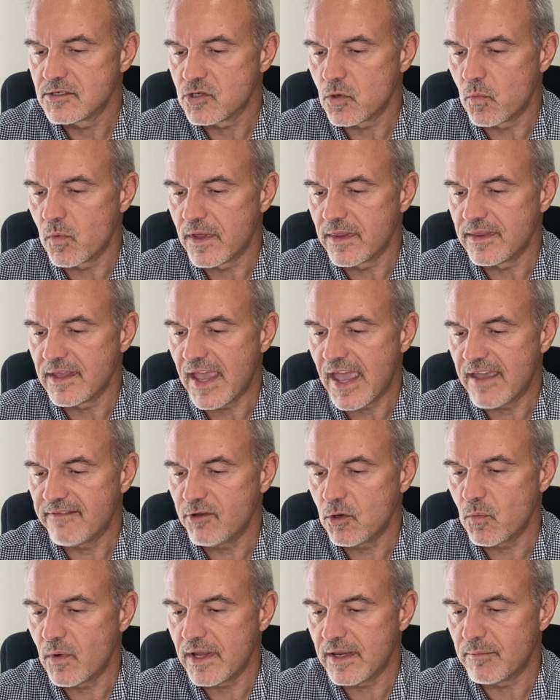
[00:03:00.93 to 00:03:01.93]
to win the
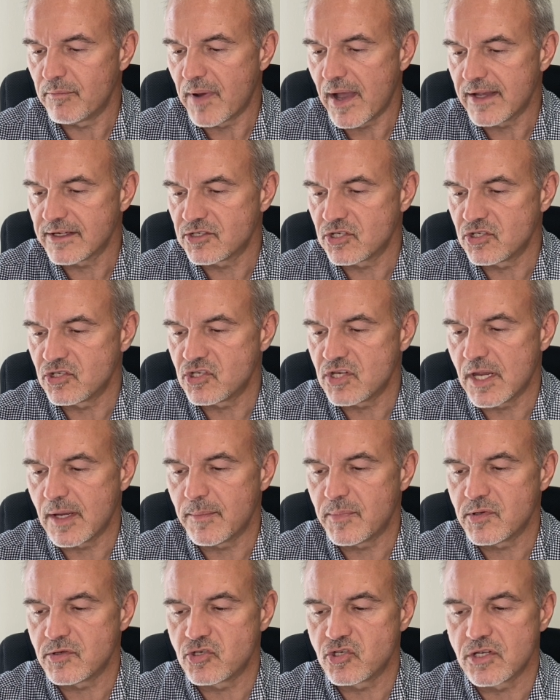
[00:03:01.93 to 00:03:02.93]
heavyweight boxing
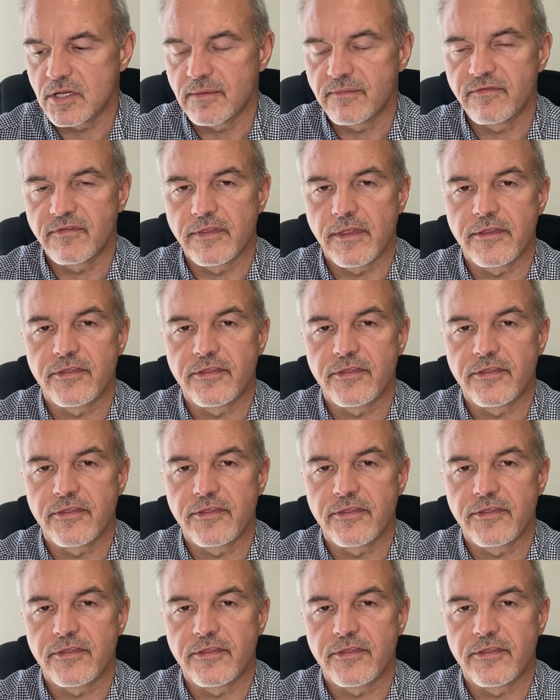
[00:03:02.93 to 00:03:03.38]
championship for the